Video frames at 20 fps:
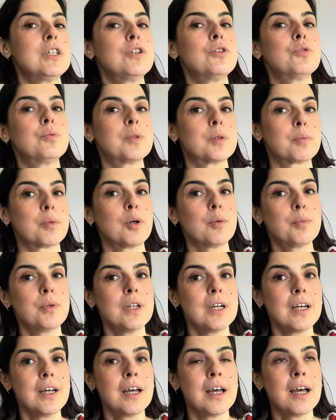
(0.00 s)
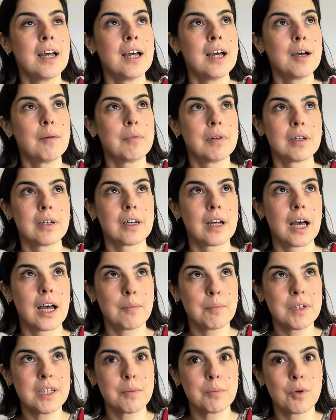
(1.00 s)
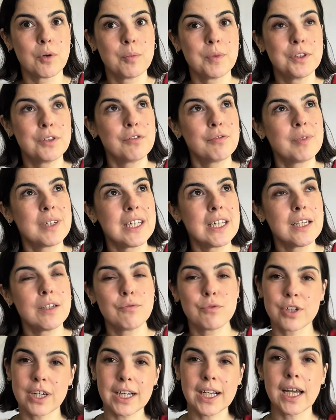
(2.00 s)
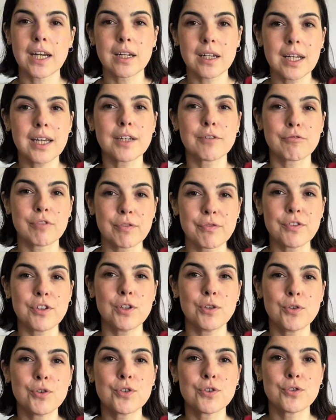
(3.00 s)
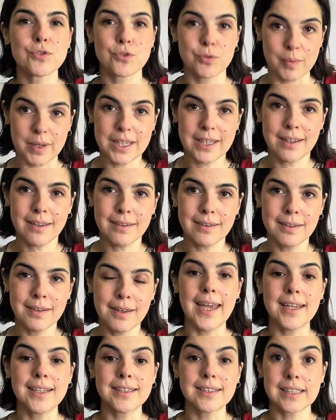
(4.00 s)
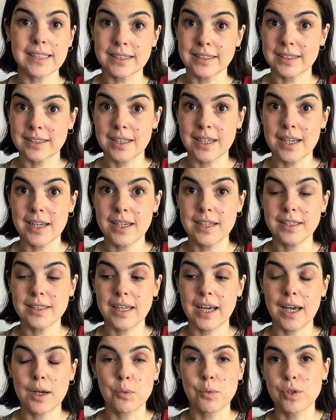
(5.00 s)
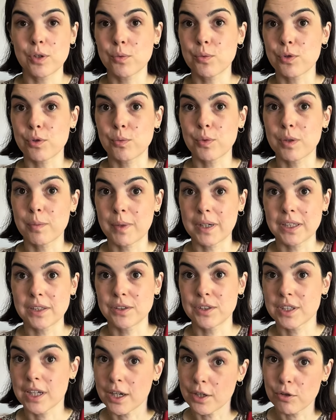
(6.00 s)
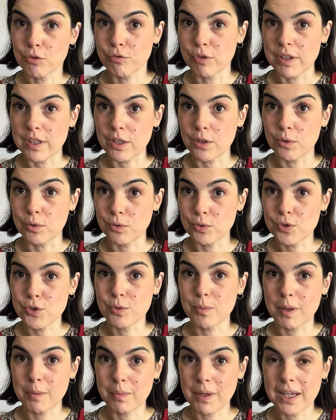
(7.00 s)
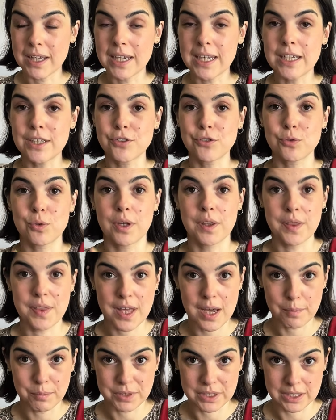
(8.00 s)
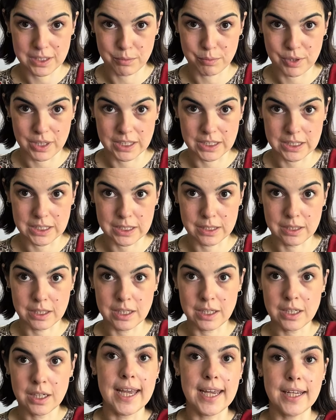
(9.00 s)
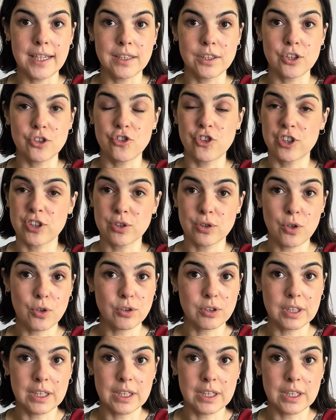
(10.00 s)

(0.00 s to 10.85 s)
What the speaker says: uber popular, but I'm in a moment of my life where I kind of like refuse to make it. And instead, I want to work with patterns I already own. So my plan is to adapt the Brightest and just not